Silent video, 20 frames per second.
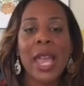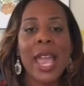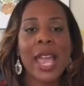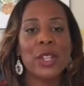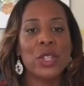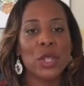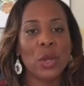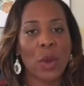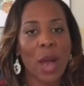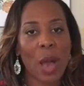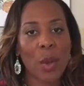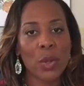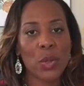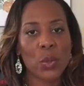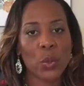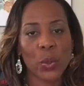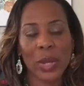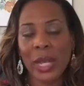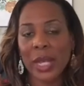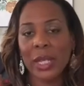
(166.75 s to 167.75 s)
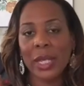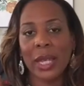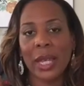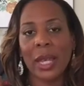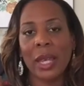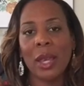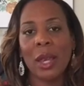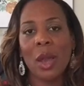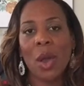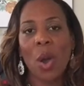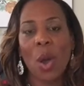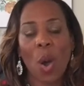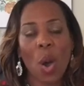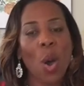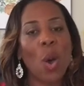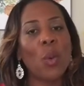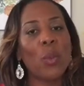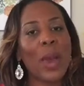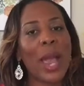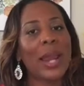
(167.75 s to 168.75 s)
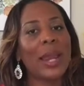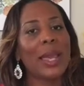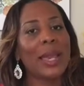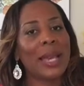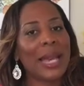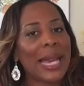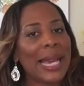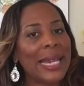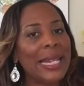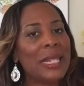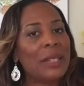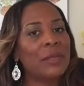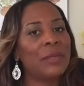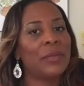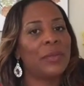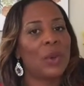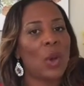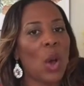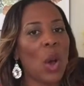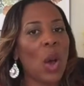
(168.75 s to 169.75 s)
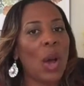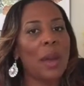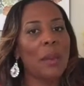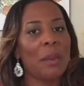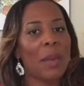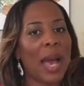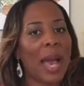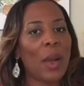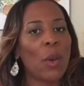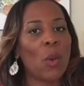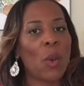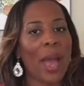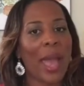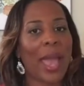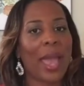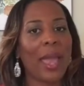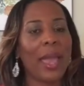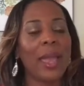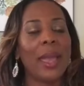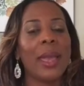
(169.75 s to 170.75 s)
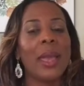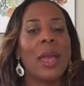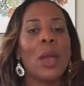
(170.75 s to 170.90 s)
And so I was really already kind of on my way